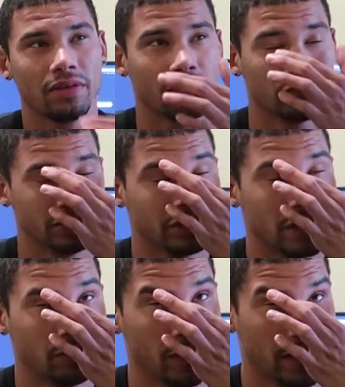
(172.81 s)
the first
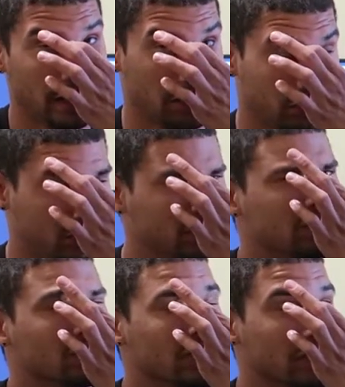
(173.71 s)
year I went, which
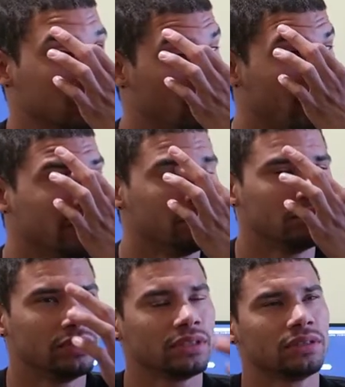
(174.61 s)
was like
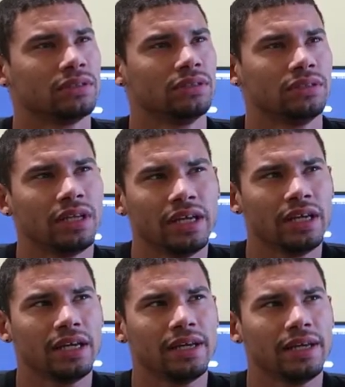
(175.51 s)

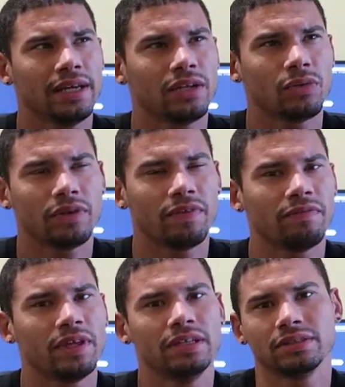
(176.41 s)
2016,
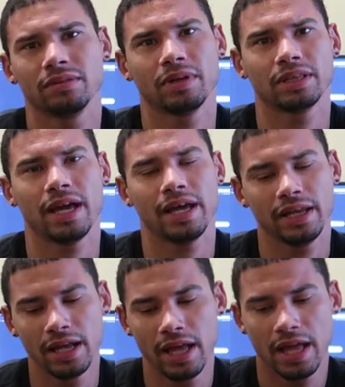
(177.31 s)
2015, something like
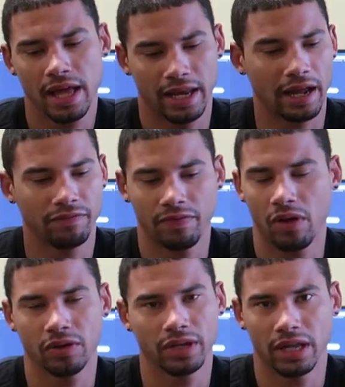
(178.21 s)
that. And I've
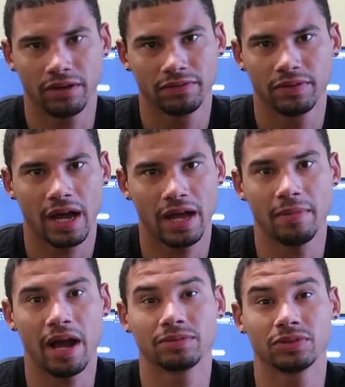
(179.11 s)
fallen in love. I
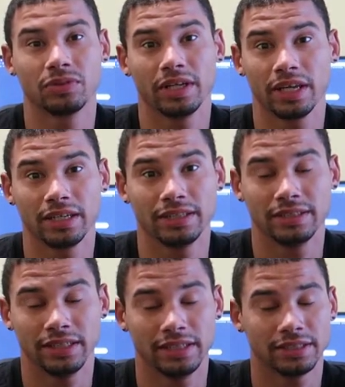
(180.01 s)
am absolutely getting
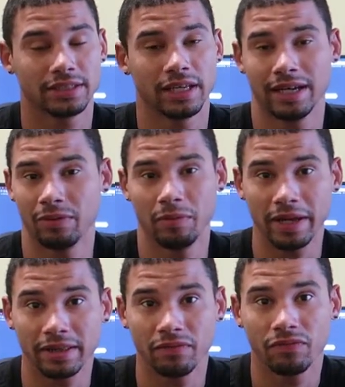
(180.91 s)
these seats, and I will
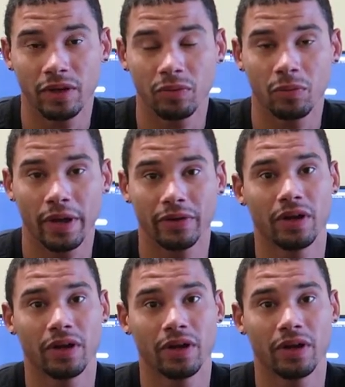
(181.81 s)
make them fit one way or